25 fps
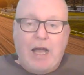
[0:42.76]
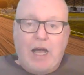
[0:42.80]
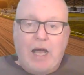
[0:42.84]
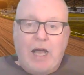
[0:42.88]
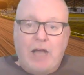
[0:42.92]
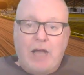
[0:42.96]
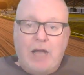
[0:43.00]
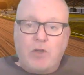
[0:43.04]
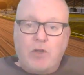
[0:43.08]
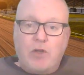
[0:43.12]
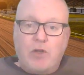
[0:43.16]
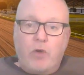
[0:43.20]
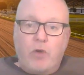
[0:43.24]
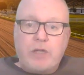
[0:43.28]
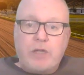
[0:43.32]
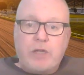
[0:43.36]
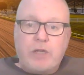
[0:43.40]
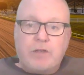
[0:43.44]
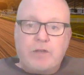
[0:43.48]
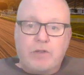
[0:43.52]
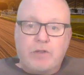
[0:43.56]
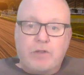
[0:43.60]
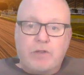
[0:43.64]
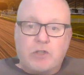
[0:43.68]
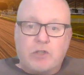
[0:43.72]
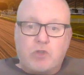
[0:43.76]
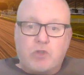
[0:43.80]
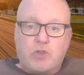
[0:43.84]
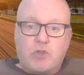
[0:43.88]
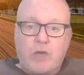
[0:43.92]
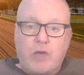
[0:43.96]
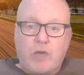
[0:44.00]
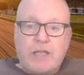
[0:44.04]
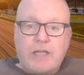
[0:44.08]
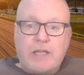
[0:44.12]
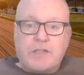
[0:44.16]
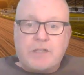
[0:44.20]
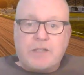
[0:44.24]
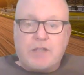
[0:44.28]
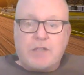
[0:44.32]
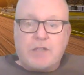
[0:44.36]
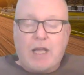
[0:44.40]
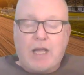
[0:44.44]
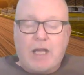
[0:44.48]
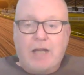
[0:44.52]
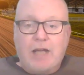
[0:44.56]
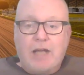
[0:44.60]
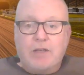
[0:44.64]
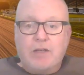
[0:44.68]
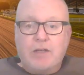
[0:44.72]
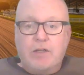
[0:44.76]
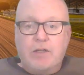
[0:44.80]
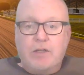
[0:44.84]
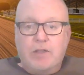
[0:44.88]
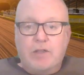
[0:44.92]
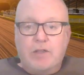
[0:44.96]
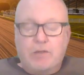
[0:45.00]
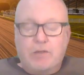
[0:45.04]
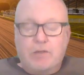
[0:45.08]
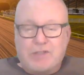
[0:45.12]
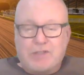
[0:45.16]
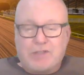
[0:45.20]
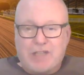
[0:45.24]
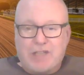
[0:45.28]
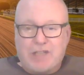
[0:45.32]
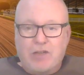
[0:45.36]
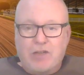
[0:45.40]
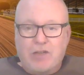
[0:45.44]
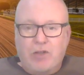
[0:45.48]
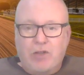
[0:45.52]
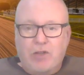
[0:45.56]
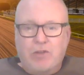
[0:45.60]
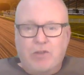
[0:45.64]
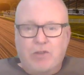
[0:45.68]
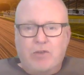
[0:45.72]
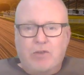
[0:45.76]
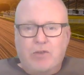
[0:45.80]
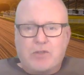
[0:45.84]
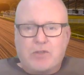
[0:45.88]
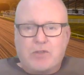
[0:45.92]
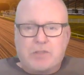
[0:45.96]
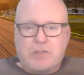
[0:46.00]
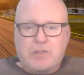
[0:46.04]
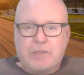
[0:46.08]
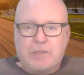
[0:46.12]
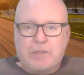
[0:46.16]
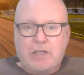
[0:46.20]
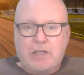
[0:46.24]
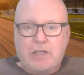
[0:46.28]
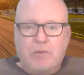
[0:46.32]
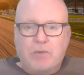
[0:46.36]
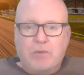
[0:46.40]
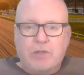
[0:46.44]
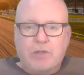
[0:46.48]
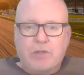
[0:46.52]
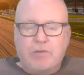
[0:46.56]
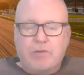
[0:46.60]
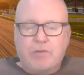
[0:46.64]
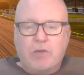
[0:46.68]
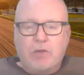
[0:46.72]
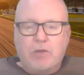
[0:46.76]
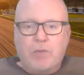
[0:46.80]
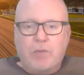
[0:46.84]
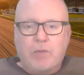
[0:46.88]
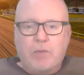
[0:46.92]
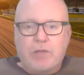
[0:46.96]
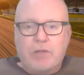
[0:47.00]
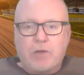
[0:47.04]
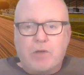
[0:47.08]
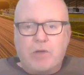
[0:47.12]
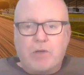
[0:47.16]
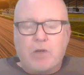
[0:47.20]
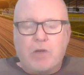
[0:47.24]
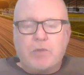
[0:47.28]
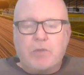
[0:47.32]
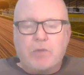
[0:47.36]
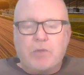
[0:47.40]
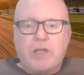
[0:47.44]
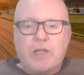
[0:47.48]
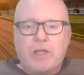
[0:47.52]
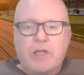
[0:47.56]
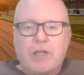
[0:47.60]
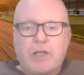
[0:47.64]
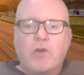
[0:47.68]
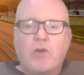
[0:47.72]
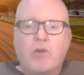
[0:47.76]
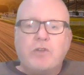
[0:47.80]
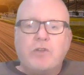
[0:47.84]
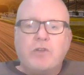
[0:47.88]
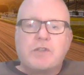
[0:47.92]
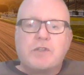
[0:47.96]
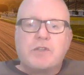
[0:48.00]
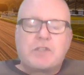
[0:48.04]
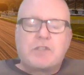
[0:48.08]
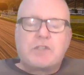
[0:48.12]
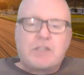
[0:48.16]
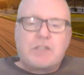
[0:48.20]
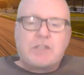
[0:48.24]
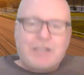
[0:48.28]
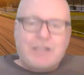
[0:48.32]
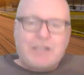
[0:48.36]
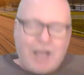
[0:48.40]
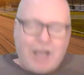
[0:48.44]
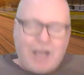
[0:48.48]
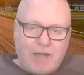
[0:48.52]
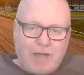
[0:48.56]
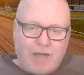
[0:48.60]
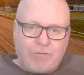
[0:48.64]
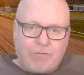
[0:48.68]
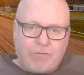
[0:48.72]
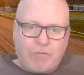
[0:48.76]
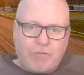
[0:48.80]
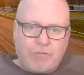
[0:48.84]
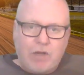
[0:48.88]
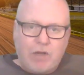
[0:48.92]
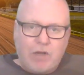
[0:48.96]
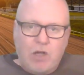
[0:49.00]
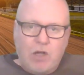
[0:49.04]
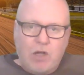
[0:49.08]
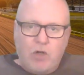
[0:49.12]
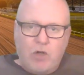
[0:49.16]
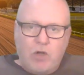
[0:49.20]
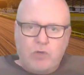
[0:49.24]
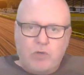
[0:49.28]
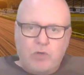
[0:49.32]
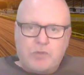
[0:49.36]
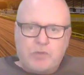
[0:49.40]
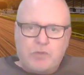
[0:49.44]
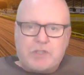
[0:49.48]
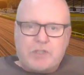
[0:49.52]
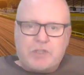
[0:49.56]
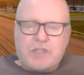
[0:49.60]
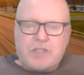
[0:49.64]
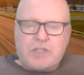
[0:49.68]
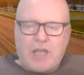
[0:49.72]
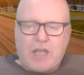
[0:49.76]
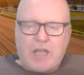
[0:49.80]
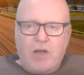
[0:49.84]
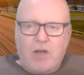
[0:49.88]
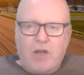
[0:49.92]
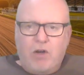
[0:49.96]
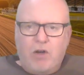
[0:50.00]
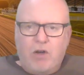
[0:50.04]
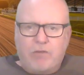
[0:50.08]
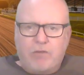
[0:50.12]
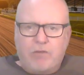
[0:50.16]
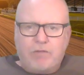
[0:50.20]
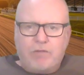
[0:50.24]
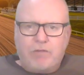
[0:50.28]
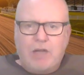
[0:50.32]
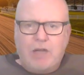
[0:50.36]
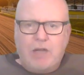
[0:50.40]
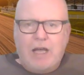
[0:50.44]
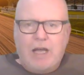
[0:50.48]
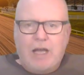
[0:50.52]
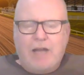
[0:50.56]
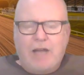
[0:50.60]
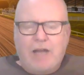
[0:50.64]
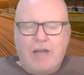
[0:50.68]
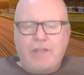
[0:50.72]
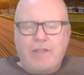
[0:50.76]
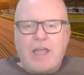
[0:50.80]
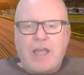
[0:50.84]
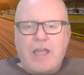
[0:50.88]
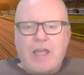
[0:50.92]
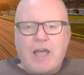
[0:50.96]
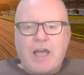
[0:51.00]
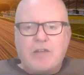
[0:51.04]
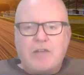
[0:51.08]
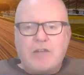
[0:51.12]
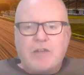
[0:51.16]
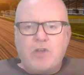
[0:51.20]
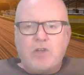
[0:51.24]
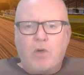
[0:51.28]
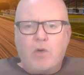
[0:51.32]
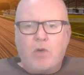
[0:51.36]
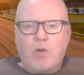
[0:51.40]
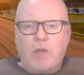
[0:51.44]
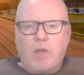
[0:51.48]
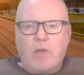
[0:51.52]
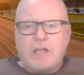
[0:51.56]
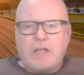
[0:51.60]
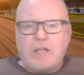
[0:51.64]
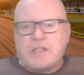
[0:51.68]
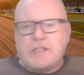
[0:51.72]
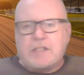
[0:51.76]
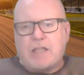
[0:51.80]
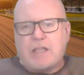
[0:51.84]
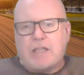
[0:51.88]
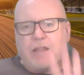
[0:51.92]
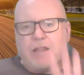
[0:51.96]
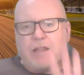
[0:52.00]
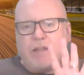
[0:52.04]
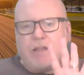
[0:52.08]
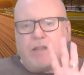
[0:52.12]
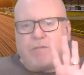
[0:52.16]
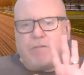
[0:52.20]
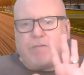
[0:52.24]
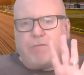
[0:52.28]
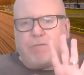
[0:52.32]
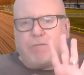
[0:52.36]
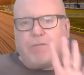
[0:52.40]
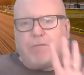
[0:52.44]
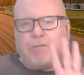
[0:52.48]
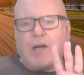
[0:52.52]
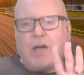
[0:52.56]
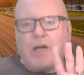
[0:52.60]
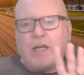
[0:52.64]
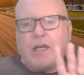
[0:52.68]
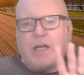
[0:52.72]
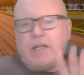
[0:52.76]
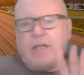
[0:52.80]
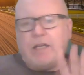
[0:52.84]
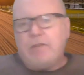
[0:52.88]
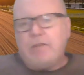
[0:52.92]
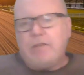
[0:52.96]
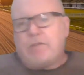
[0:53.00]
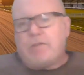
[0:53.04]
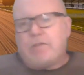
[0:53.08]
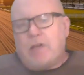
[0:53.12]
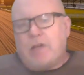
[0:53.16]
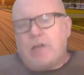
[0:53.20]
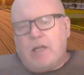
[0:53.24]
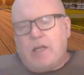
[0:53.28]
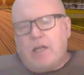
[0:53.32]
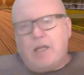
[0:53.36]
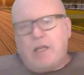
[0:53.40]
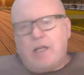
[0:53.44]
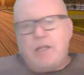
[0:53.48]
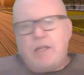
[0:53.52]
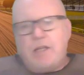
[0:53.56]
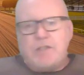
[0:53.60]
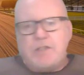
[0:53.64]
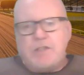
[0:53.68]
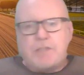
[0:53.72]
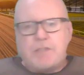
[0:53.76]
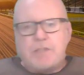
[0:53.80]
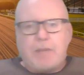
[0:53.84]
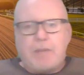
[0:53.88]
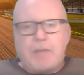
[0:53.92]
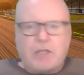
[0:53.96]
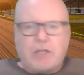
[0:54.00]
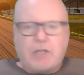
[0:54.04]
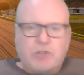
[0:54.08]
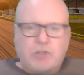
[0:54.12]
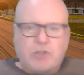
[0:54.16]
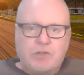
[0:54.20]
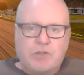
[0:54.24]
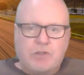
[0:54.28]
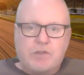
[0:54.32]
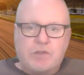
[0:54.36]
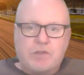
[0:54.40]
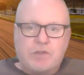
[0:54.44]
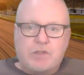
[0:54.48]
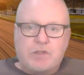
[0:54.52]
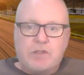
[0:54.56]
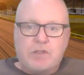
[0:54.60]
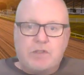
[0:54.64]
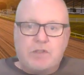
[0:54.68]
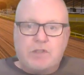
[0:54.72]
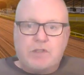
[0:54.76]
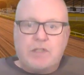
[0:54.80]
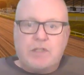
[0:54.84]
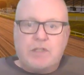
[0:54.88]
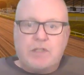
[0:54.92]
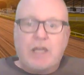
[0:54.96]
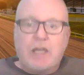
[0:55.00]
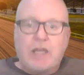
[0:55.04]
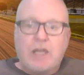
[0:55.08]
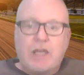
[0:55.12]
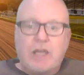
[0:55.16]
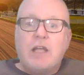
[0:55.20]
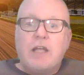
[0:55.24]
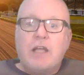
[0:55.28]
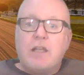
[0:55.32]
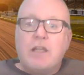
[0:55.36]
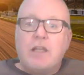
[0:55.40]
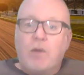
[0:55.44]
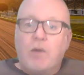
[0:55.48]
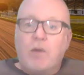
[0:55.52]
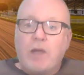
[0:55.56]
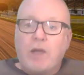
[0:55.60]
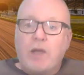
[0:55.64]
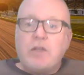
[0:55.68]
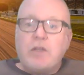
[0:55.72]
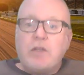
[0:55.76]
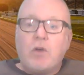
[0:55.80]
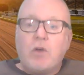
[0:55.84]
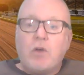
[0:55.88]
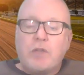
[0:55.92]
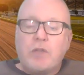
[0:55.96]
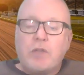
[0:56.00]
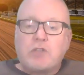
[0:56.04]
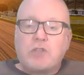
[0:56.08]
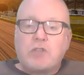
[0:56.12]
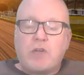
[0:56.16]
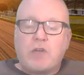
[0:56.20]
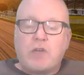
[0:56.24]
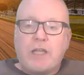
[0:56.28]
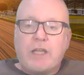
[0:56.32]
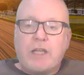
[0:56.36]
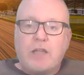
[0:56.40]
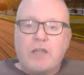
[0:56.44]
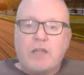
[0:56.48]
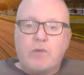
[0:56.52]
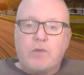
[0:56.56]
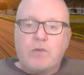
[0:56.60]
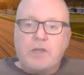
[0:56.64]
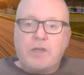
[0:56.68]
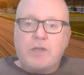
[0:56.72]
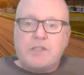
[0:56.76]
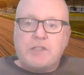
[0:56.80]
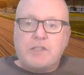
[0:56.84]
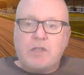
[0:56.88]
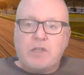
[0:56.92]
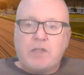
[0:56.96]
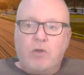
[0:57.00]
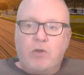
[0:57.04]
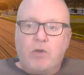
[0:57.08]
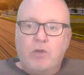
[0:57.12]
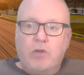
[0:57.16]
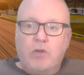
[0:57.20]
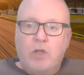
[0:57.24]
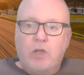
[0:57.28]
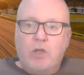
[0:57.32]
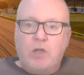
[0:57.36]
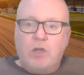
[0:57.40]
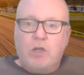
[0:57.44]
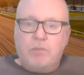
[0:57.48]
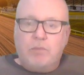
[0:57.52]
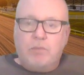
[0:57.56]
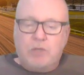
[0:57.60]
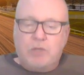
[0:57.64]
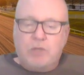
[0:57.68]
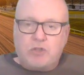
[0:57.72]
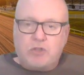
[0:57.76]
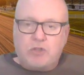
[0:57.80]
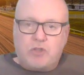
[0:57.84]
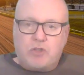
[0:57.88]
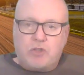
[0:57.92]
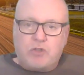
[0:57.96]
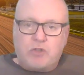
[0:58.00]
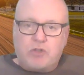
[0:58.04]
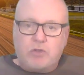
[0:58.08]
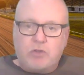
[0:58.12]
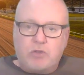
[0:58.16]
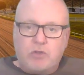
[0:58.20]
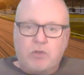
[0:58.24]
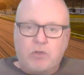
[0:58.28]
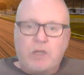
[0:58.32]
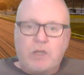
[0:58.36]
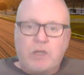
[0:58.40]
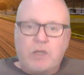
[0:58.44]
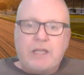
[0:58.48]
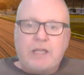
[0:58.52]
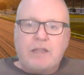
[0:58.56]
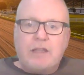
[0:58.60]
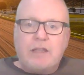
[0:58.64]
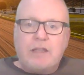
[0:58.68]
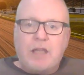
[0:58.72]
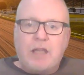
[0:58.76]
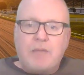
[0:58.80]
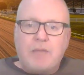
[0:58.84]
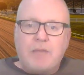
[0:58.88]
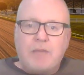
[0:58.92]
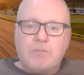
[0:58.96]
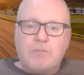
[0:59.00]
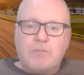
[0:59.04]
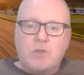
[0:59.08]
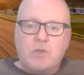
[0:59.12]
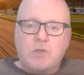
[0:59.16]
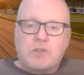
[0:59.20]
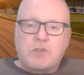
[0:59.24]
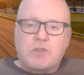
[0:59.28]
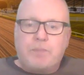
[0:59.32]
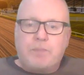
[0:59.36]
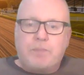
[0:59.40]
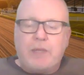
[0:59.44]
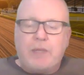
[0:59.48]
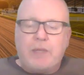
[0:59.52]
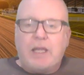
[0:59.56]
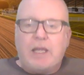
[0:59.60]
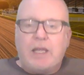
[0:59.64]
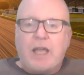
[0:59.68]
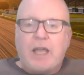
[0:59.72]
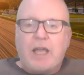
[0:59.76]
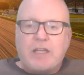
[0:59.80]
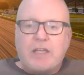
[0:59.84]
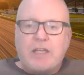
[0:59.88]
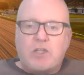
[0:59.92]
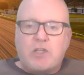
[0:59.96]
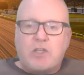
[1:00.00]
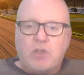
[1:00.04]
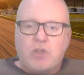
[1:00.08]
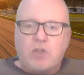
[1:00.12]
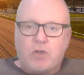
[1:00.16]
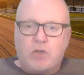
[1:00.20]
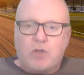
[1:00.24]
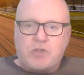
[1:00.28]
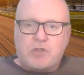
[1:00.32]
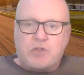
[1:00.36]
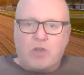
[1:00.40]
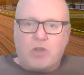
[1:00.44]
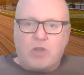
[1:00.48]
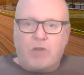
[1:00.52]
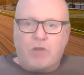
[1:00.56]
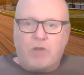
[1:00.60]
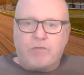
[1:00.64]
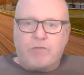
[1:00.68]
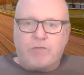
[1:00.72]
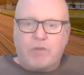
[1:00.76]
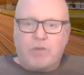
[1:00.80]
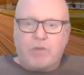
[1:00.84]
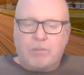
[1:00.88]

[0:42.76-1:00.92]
Annoyed the trainers, and those annoyed the horses, but they wouldn't have known where they were going. Well, they annoyed the staff who'd set off, and they had no less than 5 inspections today. Now, I know they're trying to get the racing on, but surely there must be a cut-off